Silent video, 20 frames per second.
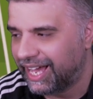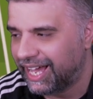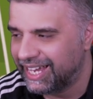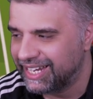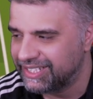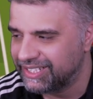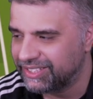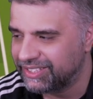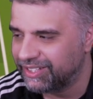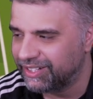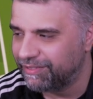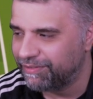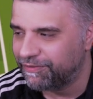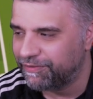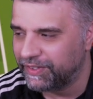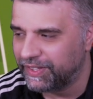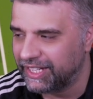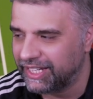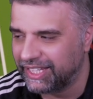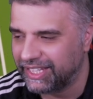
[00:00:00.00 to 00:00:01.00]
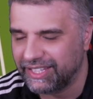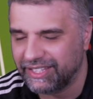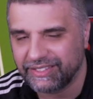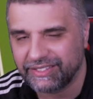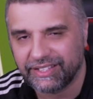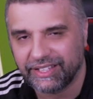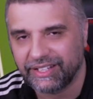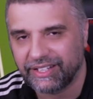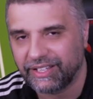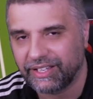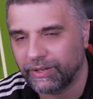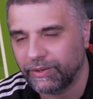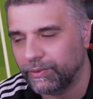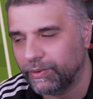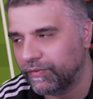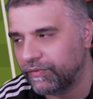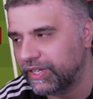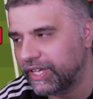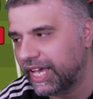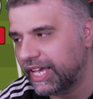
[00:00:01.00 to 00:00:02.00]
I just got a feeling he's going to go
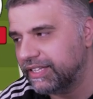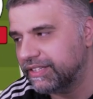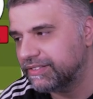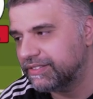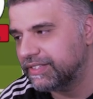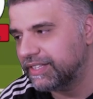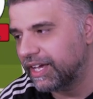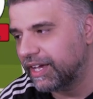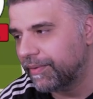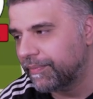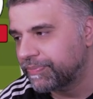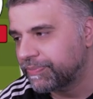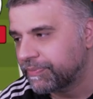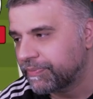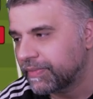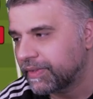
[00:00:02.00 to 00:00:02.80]
with Yates there.